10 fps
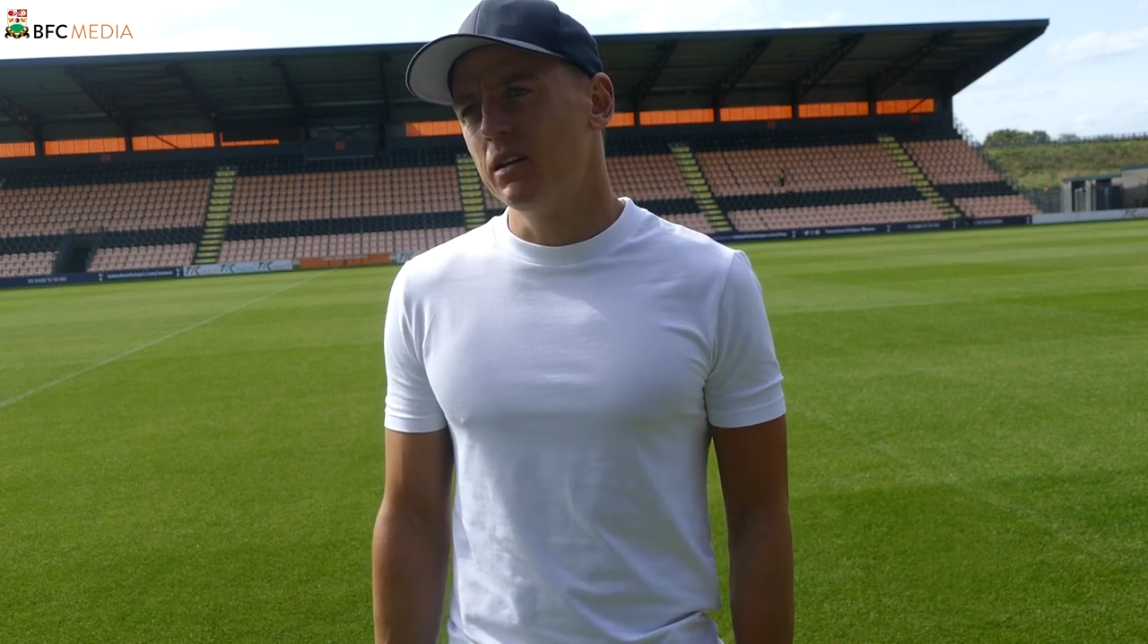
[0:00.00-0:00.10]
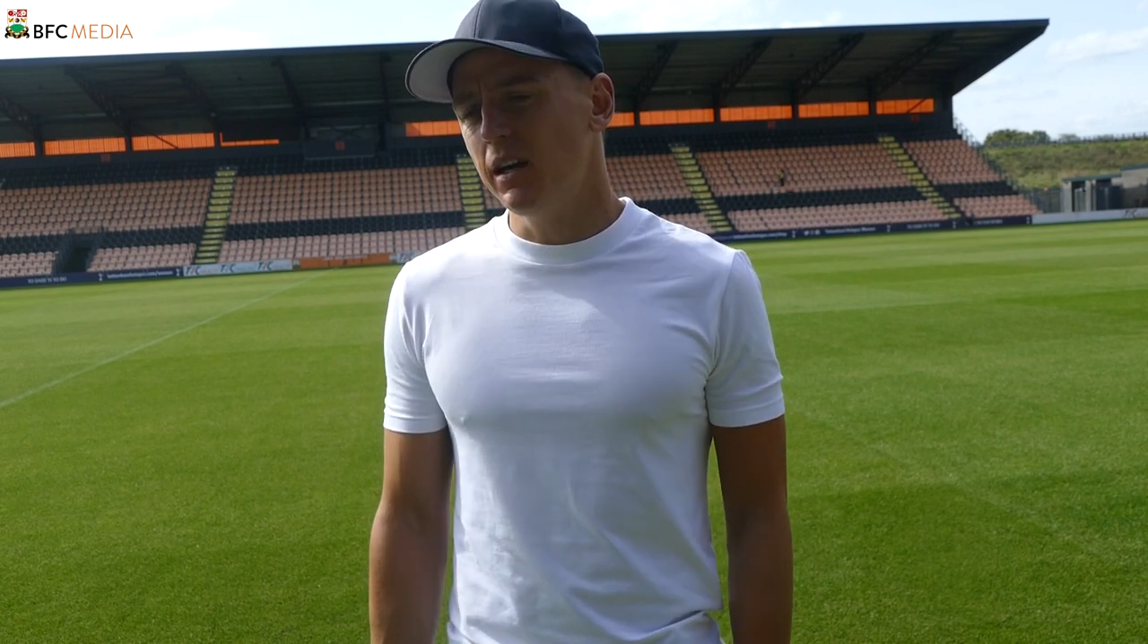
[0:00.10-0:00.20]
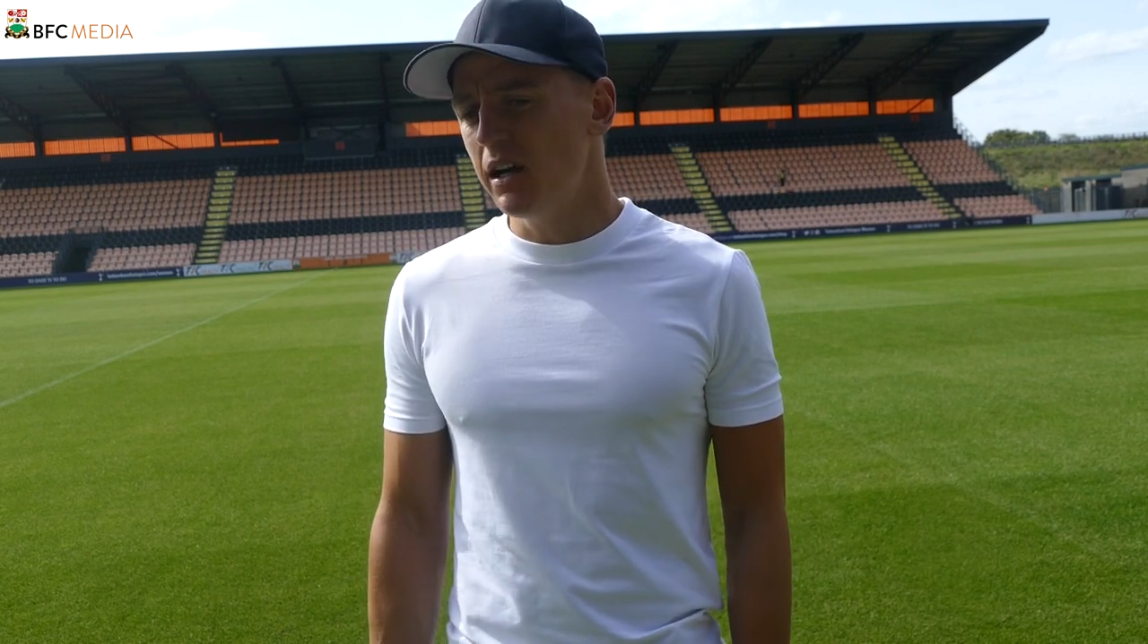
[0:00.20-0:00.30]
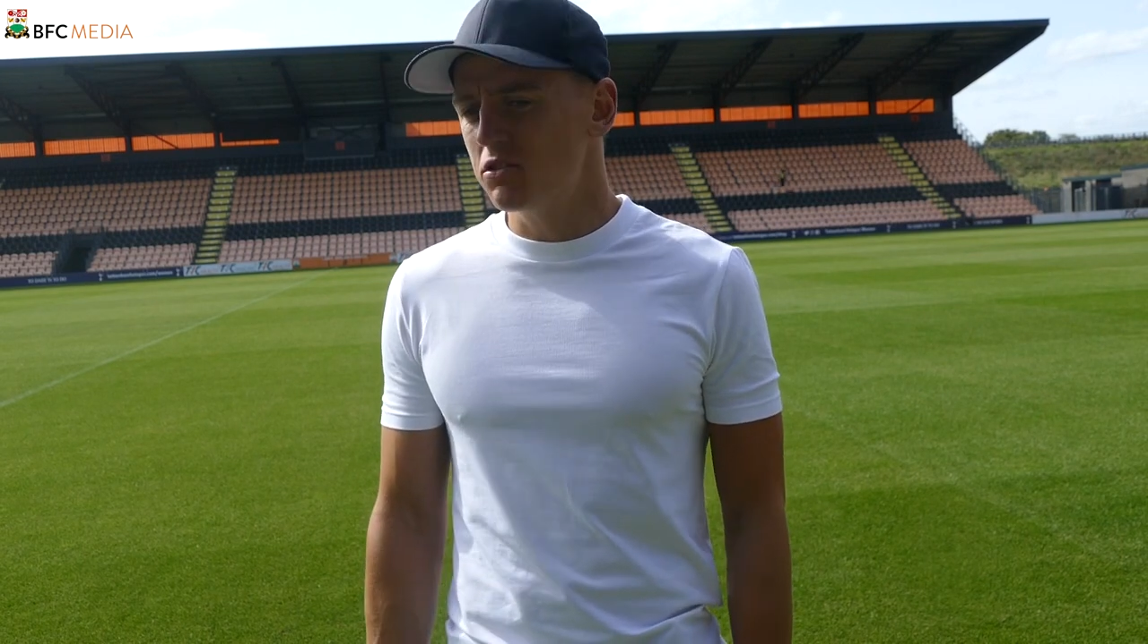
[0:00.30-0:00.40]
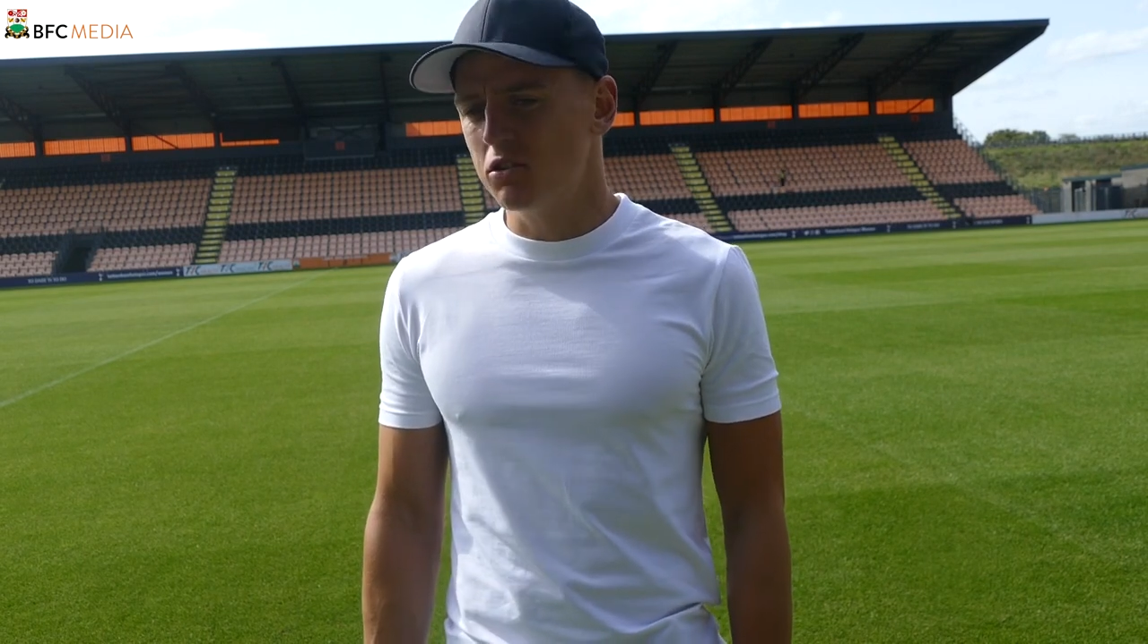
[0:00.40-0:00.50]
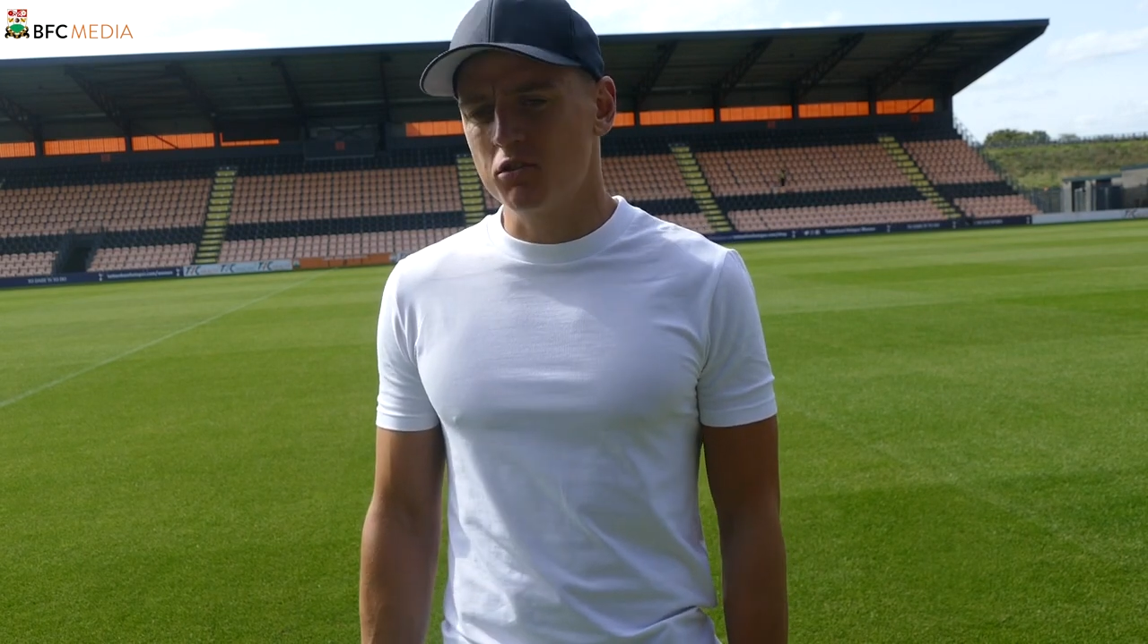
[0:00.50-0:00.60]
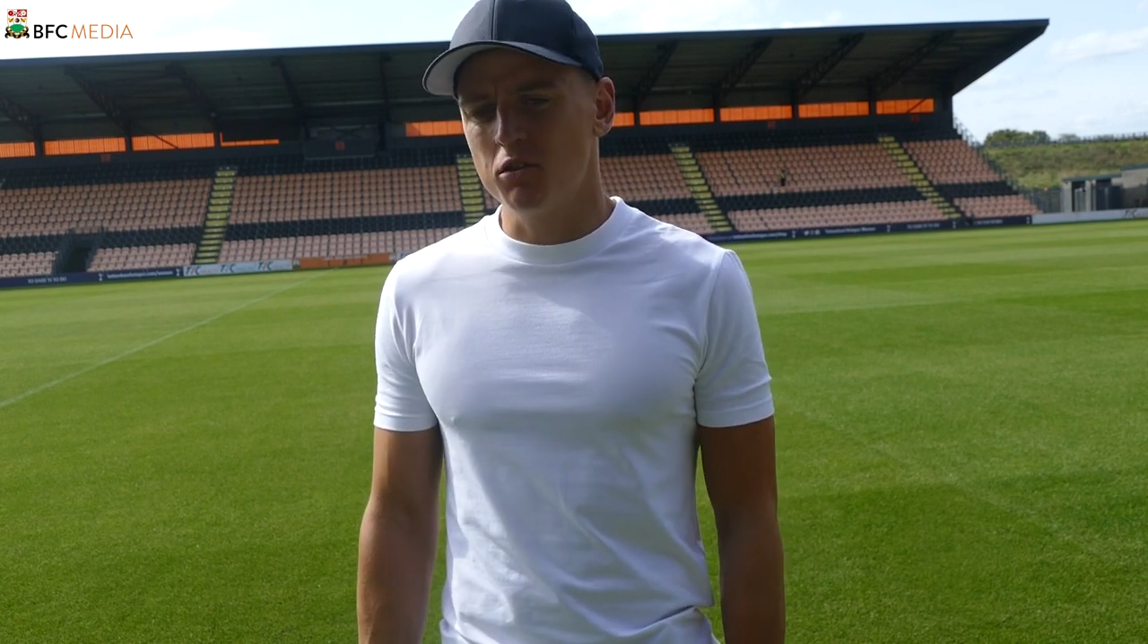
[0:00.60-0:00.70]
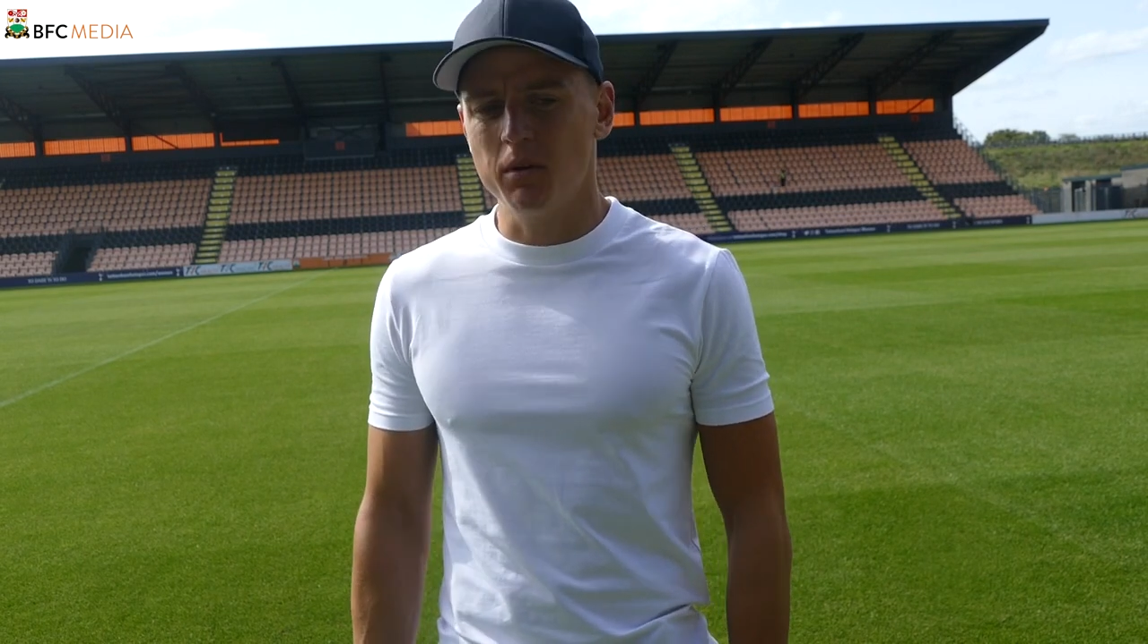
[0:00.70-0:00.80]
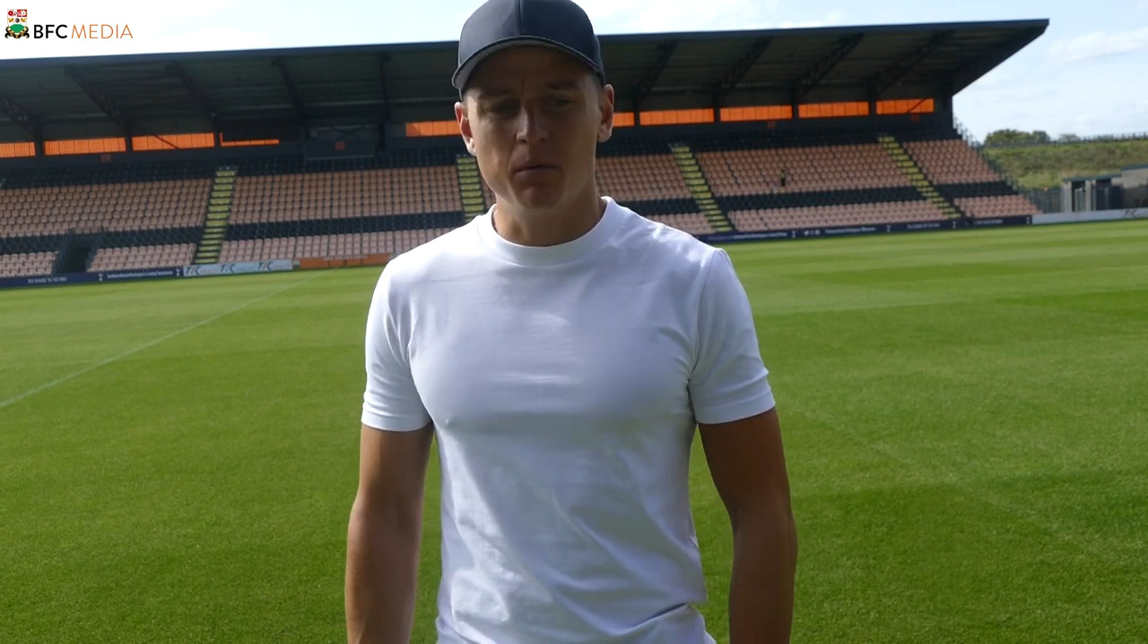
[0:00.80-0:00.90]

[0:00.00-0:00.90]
yeah, it's a good group.